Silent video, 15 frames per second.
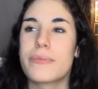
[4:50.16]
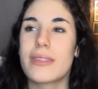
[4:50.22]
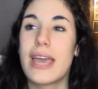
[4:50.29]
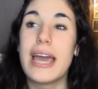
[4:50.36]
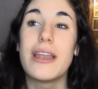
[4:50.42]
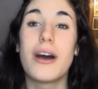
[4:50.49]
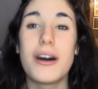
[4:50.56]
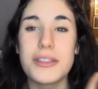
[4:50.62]

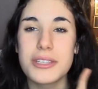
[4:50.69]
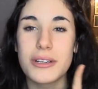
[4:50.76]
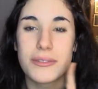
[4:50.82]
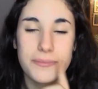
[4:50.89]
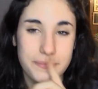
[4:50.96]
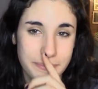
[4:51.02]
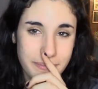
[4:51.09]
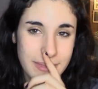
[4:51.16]
And
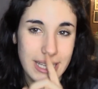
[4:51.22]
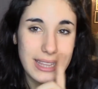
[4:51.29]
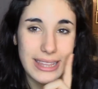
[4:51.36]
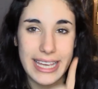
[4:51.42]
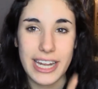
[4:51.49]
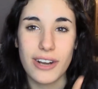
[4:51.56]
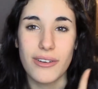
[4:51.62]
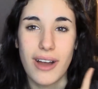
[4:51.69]
also,
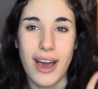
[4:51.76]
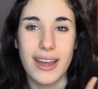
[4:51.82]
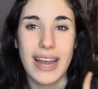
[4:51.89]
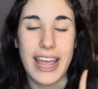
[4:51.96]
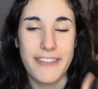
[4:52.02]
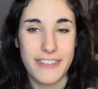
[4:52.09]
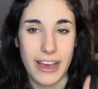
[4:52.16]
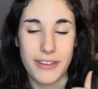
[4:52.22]
later on,
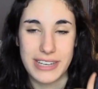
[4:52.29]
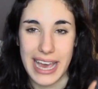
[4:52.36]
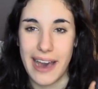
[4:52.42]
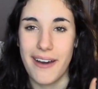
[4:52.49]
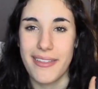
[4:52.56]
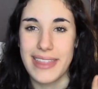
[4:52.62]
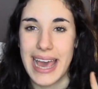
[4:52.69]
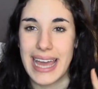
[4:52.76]
I found
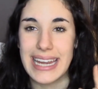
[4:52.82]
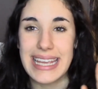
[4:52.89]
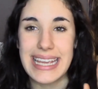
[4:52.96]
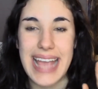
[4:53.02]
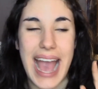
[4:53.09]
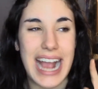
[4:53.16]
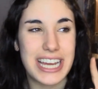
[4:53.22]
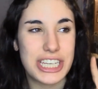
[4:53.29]
out that he
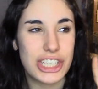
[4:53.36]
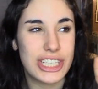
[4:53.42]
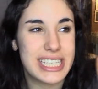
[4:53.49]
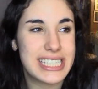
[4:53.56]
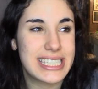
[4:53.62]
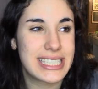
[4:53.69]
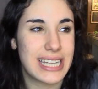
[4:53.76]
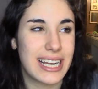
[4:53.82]
actually
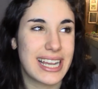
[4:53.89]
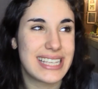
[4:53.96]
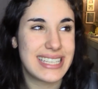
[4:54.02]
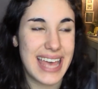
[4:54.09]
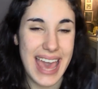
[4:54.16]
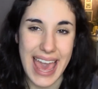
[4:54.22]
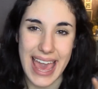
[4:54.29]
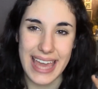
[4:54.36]
stuck his
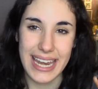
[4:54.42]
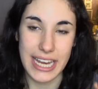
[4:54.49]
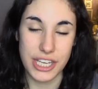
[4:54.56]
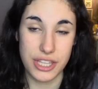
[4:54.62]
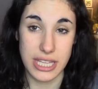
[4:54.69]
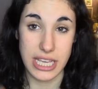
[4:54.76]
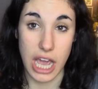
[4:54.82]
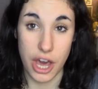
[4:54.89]
head into
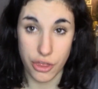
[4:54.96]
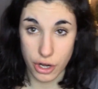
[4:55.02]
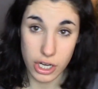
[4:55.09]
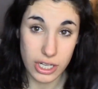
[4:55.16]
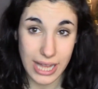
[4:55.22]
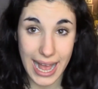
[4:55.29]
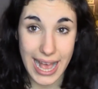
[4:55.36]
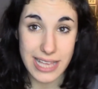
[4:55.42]
the other
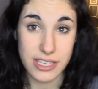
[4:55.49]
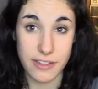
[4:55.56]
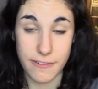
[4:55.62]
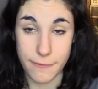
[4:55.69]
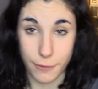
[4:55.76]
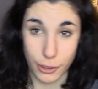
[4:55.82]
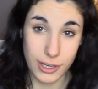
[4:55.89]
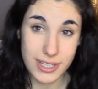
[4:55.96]
class
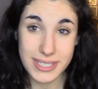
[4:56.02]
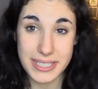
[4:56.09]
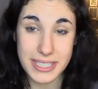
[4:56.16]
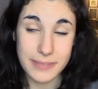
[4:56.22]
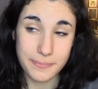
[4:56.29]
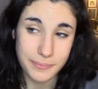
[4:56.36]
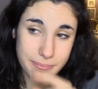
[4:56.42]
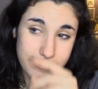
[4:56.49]
first.
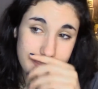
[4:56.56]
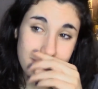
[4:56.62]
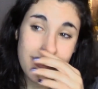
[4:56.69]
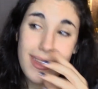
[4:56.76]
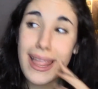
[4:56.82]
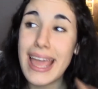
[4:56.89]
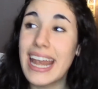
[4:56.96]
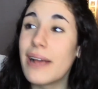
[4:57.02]

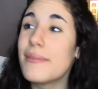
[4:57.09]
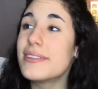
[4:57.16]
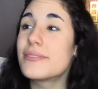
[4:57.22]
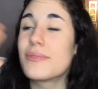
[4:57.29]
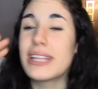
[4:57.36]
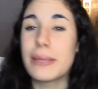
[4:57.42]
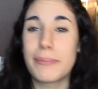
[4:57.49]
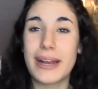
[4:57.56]
And I was
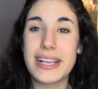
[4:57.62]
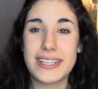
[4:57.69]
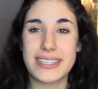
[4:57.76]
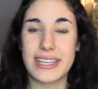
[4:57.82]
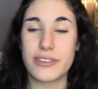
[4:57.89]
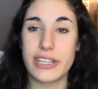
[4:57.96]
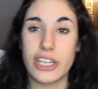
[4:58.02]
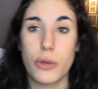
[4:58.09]
really embarrassed, because I
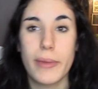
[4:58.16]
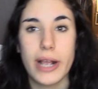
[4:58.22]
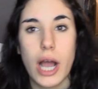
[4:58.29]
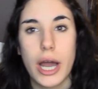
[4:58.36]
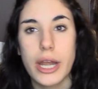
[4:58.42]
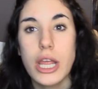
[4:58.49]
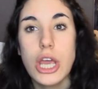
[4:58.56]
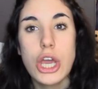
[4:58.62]
was like, oh my
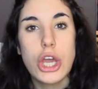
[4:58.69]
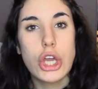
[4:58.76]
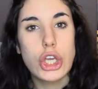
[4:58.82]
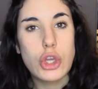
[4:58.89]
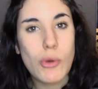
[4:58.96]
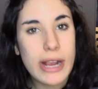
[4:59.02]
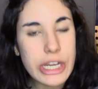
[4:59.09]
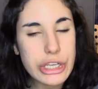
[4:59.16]
god,
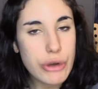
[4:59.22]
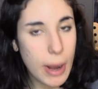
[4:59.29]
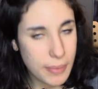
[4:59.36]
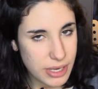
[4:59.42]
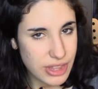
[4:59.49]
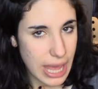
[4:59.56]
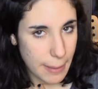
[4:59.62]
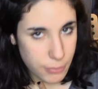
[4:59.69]
you
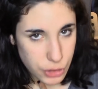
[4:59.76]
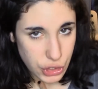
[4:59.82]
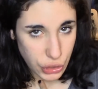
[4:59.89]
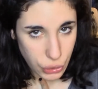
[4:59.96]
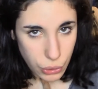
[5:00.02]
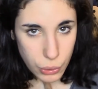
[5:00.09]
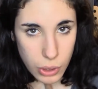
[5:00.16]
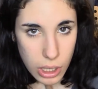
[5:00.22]
interrupted them
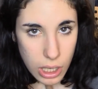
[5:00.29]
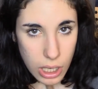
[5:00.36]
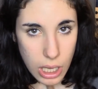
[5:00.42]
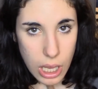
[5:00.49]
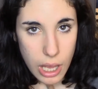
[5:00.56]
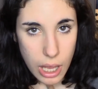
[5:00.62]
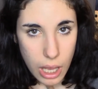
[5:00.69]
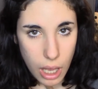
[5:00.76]
too?
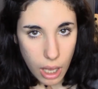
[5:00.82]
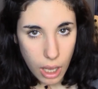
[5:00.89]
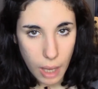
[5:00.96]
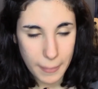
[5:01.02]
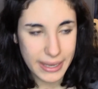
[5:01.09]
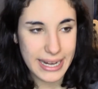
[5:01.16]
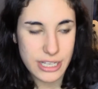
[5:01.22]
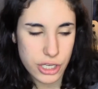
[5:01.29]
I
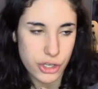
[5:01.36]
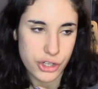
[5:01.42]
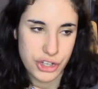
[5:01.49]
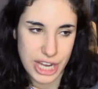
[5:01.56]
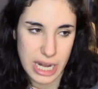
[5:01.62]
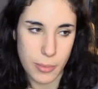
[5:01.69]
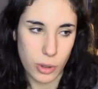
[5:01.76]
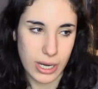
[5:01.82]
mean, it's
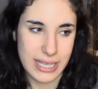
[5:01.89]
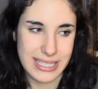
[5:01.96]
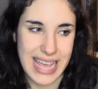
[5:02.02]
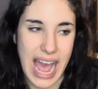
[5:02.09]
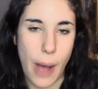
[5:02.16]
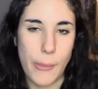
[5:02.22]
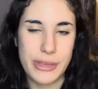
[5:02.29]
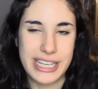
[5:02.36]
understandable because
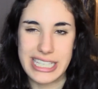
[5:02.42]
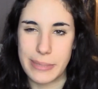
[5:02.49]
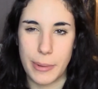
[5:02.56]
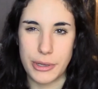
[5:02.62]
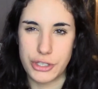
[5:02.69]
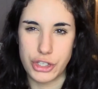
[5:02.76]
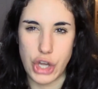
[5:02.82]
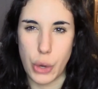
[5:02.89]
how was he
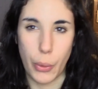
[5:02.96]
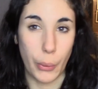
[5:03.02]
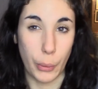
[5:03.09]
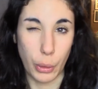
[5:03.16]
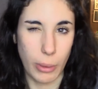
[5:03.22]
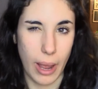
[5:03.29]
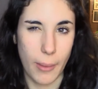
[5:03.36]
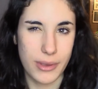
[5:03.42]
supposed to know what
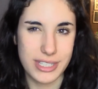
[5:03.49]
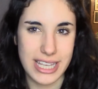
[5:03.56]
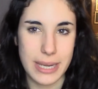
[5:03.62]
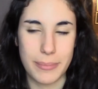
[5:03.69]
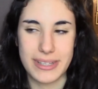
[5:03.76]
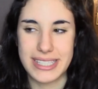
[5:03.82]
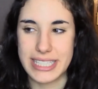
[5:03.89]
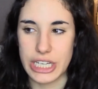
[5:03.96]
room I was in?
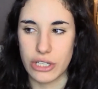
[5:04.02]
But still,